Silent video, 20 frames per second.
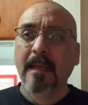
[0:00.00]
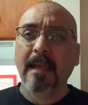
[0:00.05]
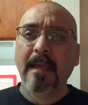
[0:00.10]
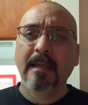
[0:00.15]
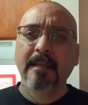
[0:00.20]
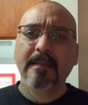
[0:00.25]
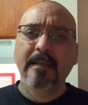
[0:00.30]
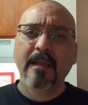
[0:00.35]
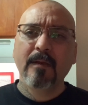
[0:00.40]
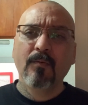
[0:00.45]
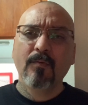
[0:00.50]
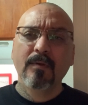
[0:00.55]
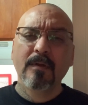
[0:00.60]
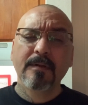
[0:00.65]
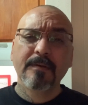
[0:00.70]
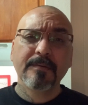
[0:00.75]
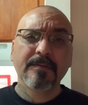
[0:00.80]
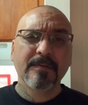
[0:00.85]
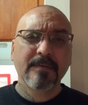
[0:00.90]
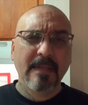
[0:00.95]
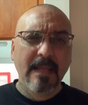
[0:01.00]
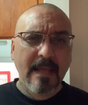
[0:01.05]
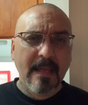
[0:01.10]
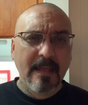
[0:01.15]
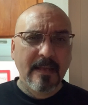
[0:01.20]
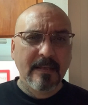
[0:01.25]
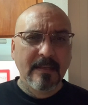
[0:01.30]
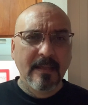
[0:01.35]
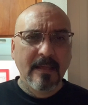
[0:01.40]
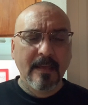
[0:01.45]
And they don't
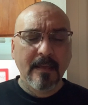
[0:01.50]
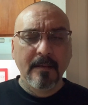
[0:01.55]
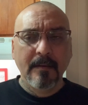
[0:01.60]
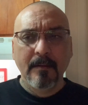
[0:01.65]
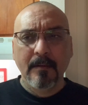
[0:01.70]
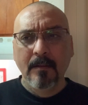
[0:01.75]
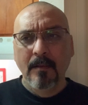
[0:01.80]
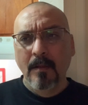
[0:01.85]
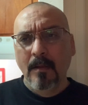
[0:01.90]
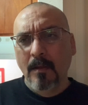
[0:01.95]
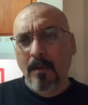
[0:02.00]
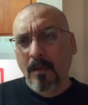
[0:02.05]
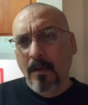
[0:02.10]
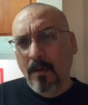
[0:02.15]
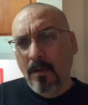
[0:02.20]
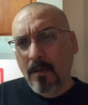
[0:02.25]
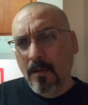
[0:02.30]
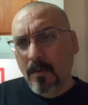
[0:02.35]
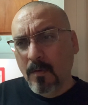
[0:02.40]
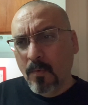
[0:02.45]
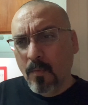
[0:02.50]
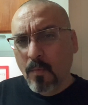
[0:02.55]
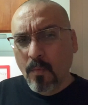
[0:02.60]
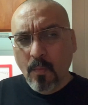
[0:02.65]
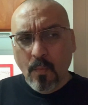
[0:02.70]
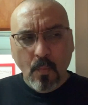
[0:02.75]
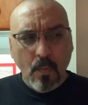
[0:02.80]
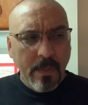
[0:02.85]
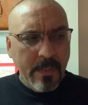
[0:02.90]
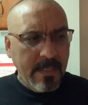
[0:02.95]
understand that when